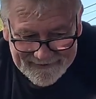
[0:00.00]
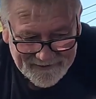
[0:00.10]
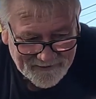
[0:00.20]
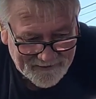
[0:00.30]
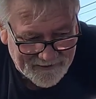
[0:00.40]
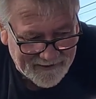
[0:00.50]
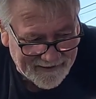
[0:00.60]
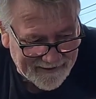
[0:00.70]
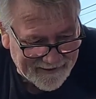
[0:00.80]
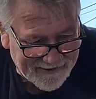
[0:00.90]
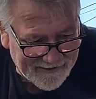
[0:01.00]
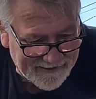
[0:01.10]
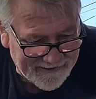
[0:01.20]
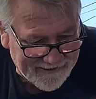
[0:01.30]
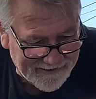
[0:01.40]
So
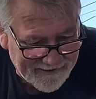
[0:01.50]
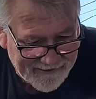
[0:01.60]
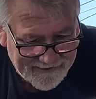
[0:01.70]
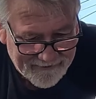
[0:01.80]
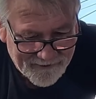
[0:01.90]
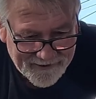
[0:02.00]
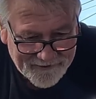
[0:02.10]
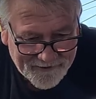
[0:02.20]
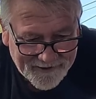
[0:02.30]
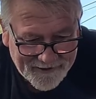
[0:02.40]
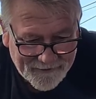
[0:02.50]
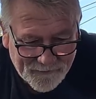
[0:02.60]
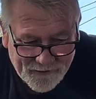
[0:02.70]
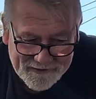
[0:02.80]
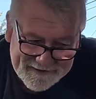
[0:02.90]
what I do now,
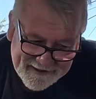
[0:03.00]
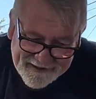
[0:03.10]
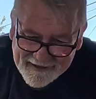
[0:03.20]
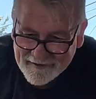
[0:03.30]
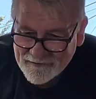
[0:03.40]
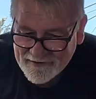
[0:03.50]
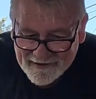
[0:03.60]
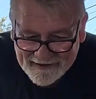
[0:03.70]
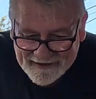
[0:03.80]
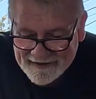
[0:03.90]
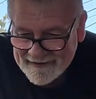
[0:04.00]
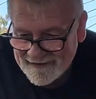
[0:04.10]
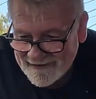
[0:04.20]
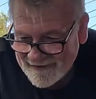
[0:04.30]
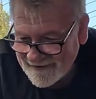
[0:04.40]
put the seat right back,
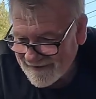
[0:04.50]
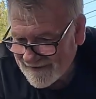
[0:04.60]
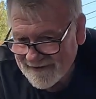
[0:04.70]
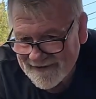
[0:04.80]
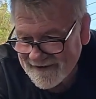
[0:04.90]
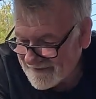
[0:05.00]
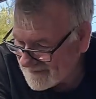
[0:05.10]
clean